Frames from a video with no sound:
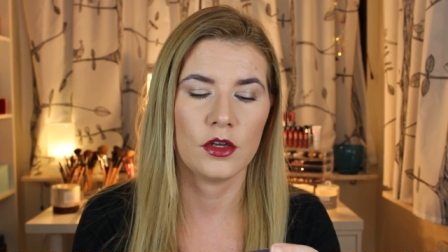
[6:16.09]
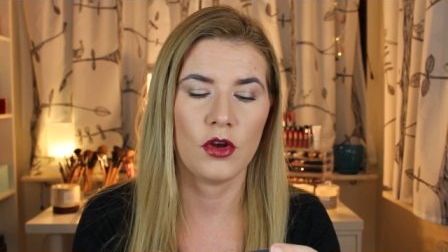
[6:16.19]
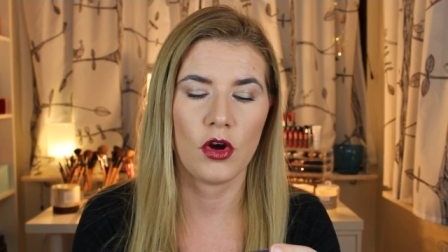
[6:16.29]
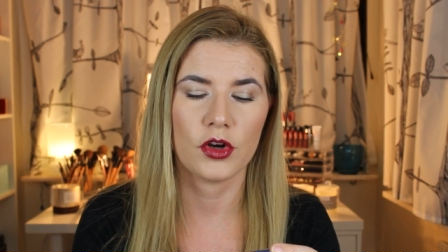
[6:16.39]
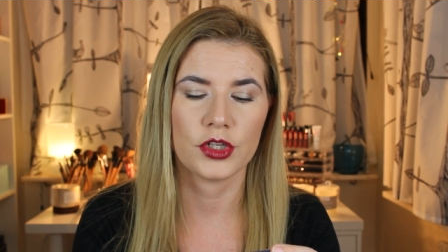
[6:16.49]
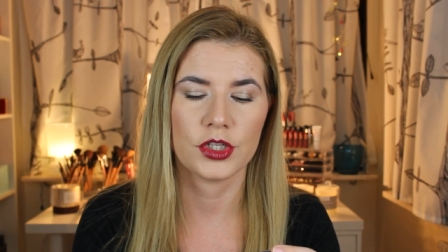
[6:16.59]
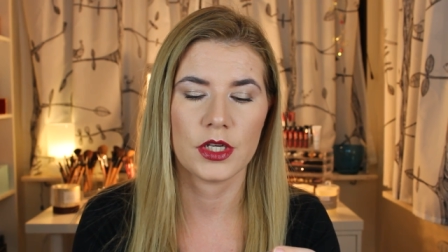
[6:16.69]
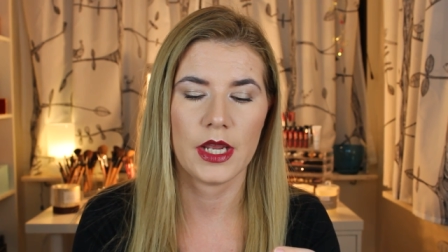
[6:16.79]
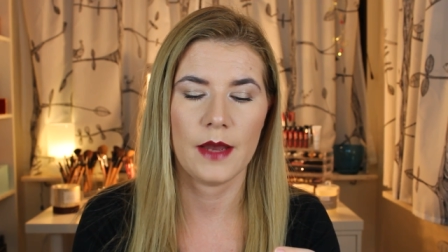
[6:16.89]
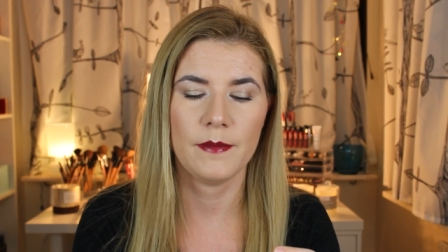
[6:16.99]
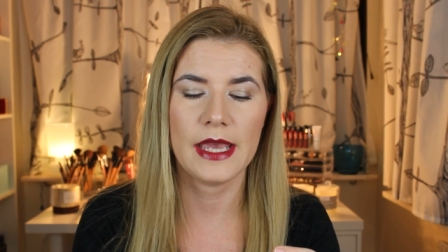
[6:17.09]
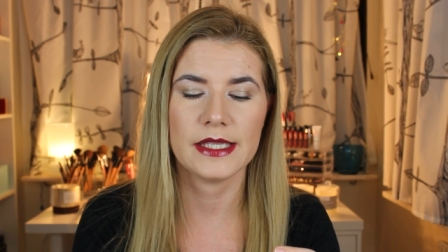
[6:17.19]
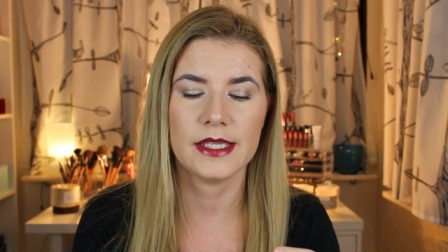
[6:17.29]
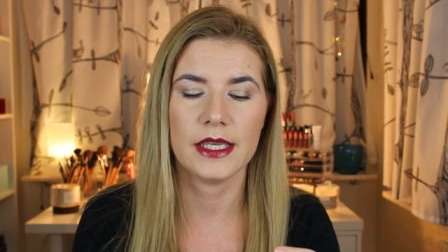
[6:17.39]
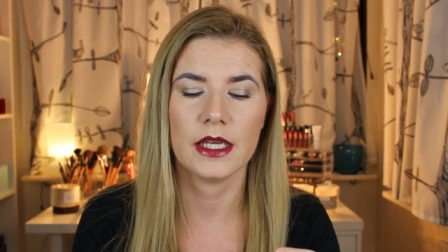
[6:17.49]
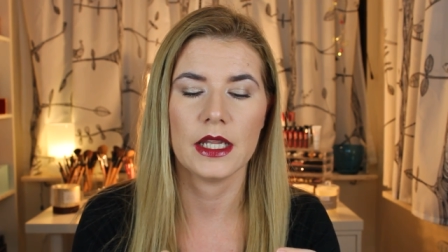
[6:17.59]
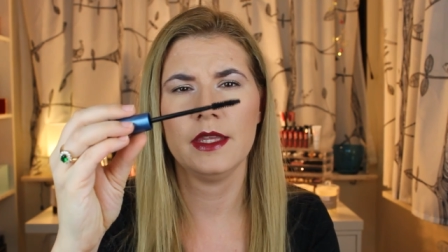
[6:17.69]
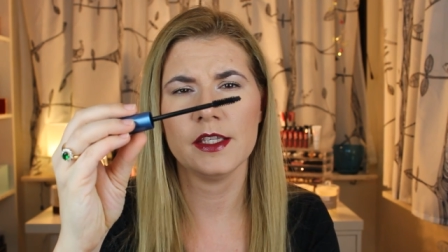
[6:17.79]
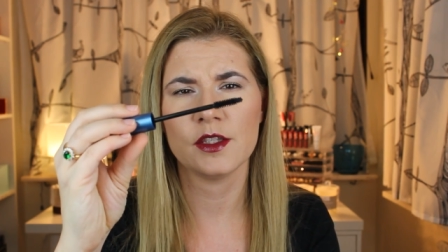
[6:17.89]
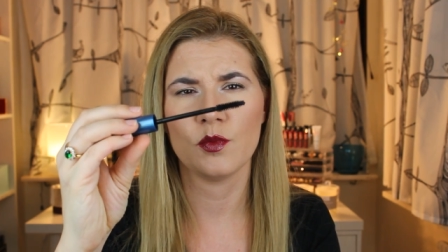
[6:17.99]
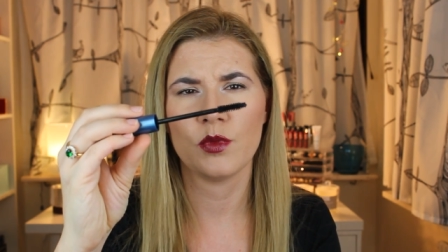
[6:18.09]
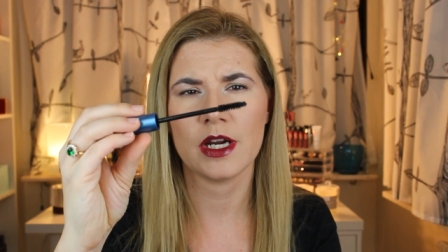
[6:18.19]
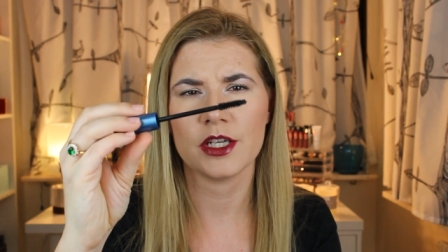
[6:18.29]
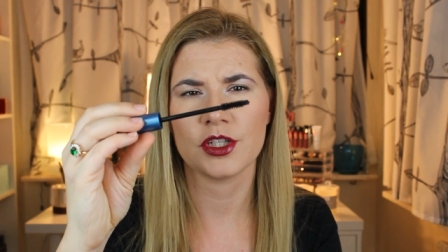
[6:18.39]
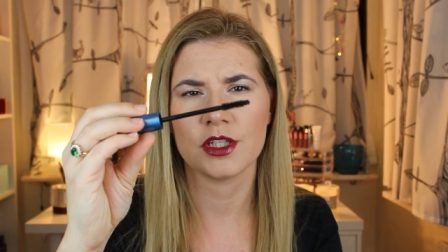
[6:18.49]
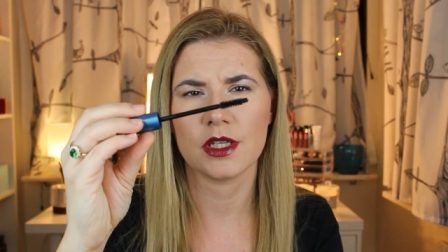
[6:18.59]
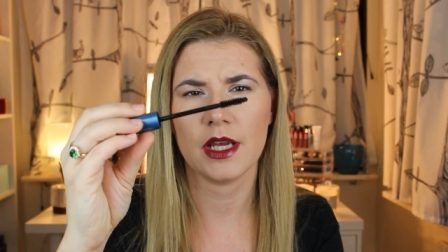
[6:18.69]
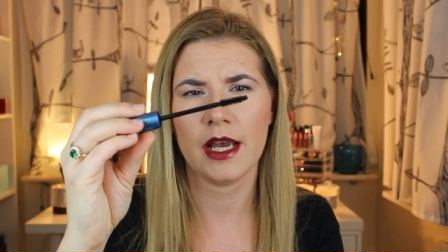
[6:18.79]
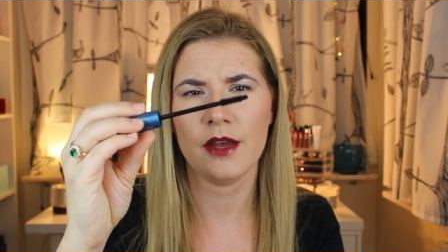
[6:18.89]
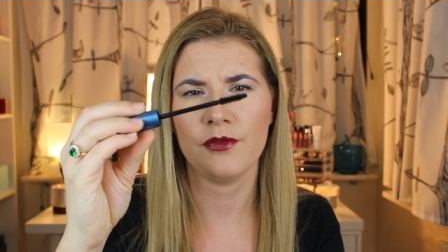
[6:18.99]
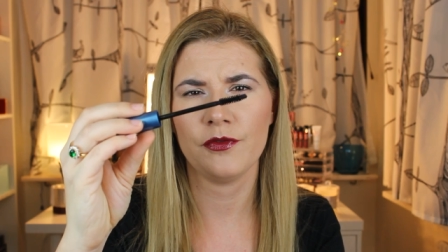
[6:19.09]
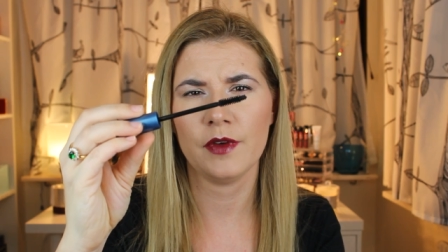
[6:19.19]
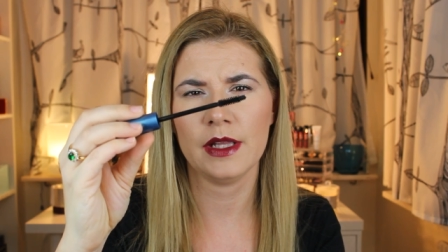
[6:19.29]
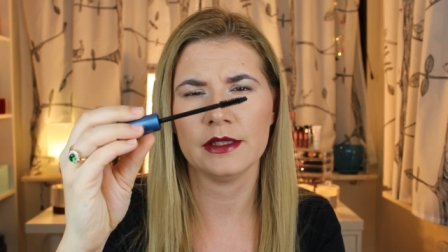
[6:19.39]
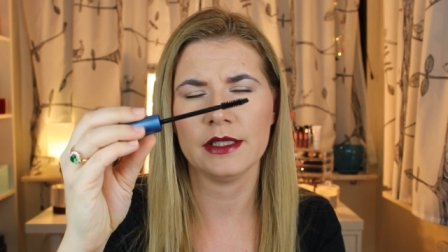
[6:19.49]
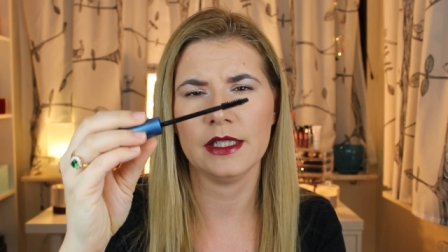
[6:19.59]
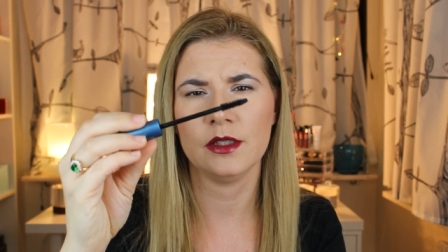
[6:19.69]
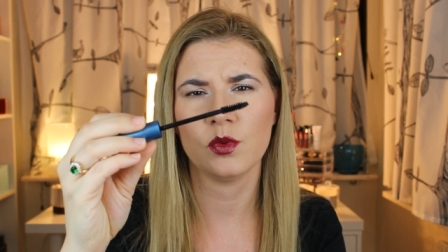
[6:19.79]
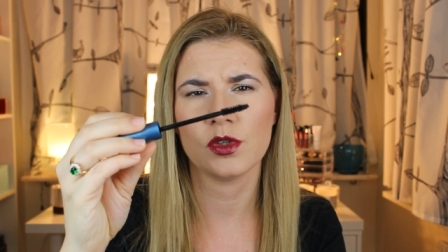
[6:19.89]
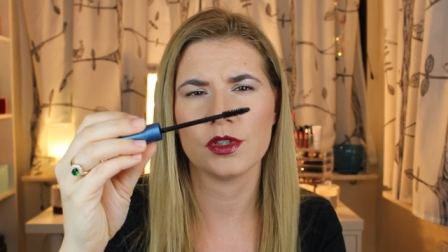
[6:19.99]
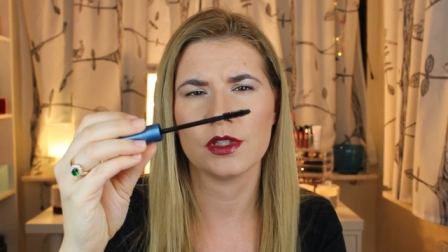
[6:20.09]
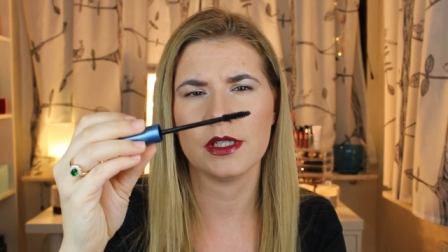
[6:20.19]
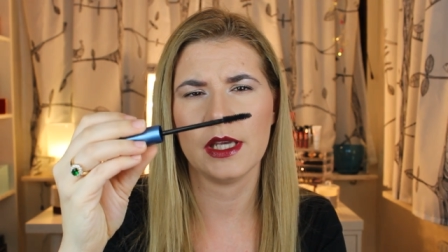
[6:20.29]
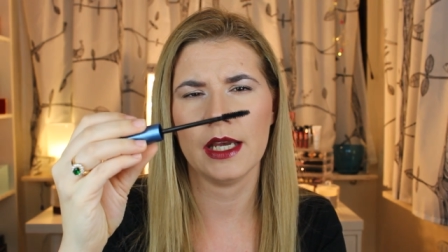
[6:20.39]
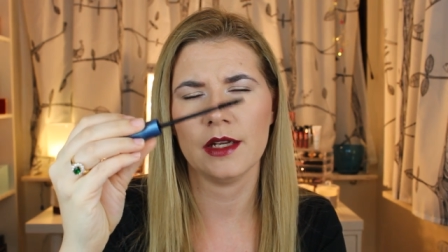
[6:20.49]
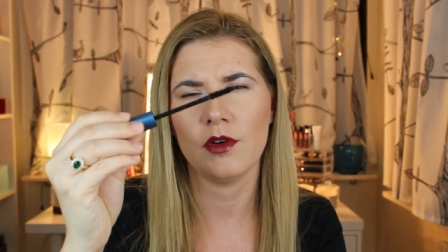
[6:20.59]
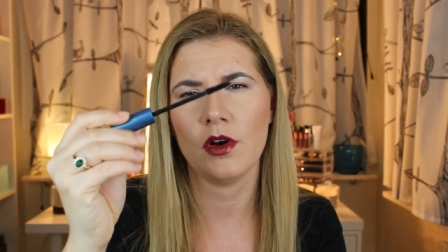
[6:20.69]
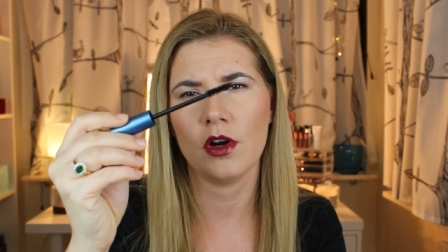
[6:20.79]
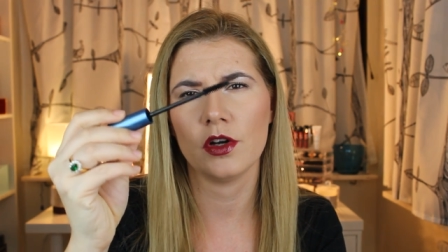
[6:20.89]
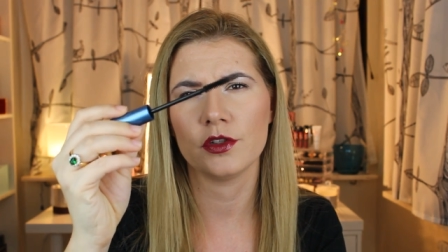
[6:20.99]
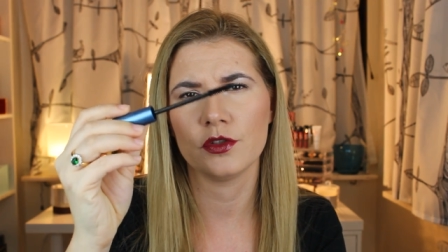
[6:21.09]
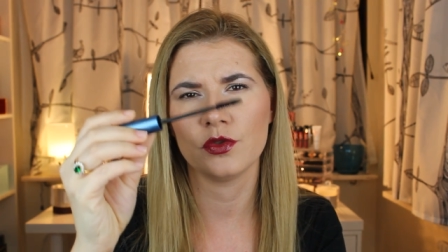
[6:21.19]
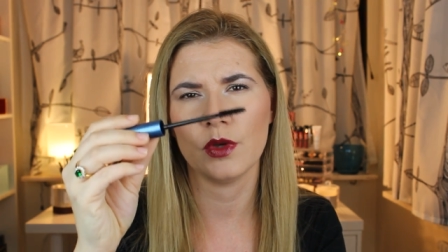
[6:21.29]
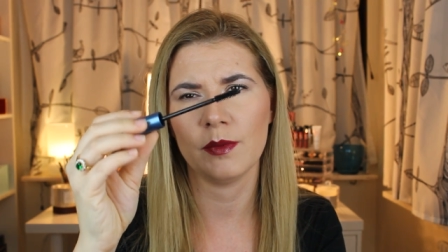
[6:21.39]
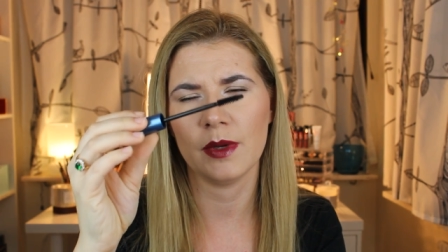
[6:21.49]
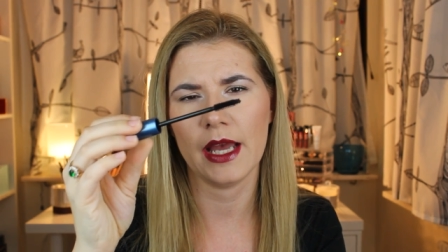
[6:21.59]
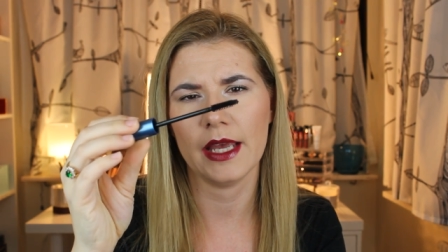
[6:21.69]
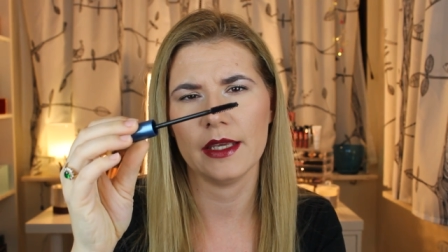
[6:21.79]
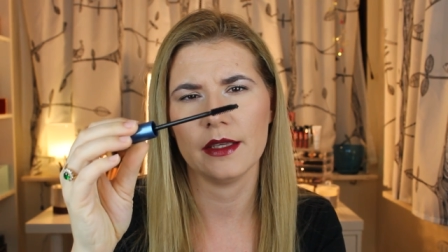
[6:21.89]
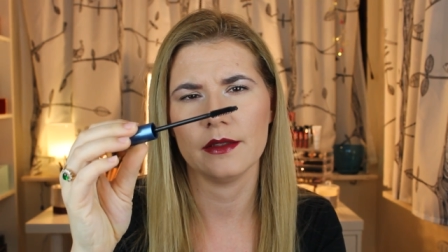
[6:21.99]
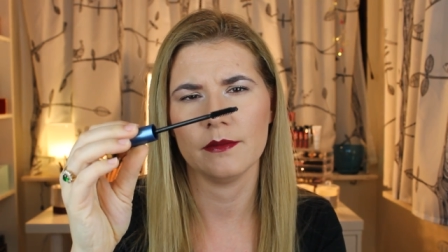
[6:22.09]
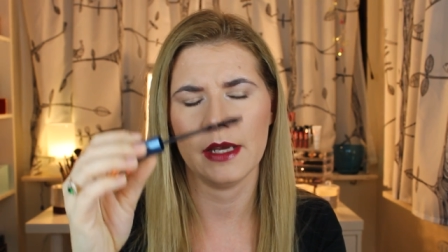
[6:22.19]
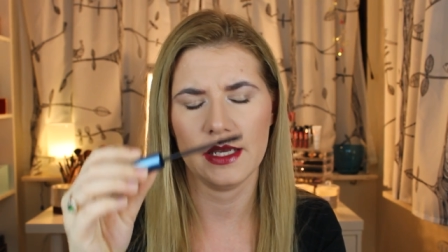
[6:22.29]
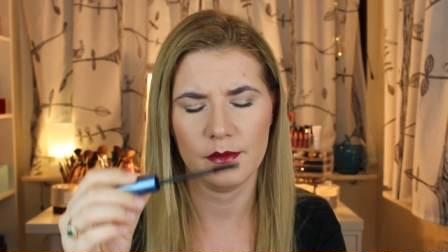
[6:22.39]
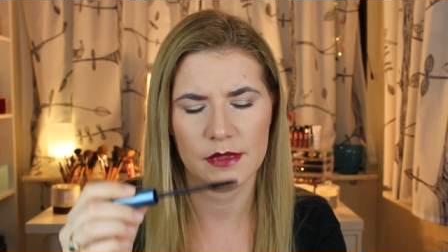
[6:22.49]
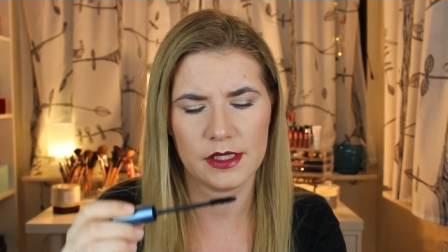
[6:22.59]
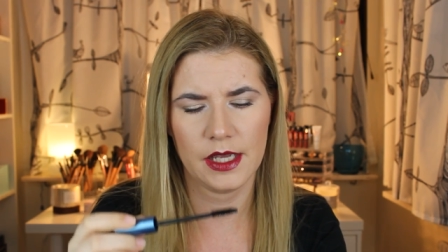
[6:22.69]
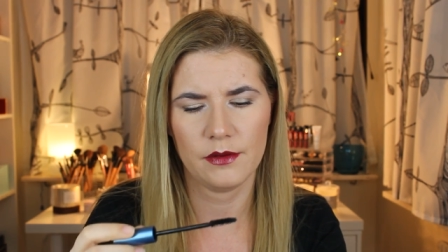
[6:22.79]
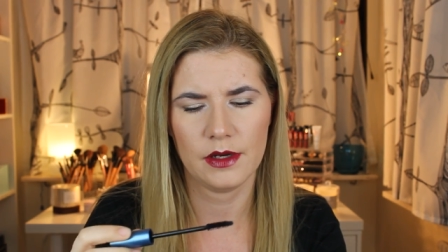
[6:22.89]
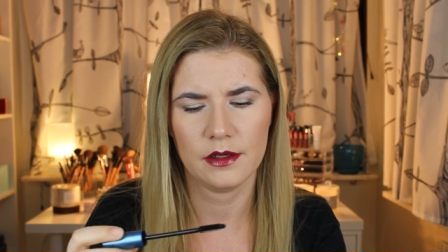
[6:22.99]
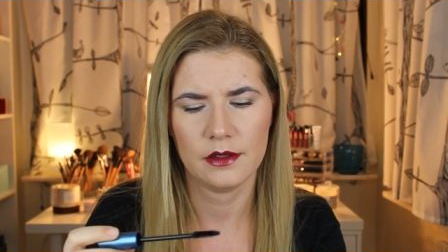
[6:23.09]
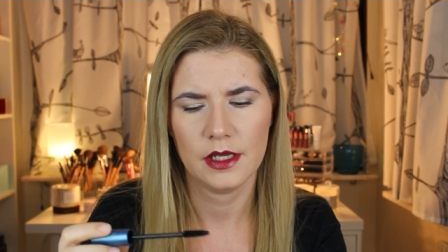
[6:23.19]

GOSH amazing this brush I felt it was kind of hard to apply my mascara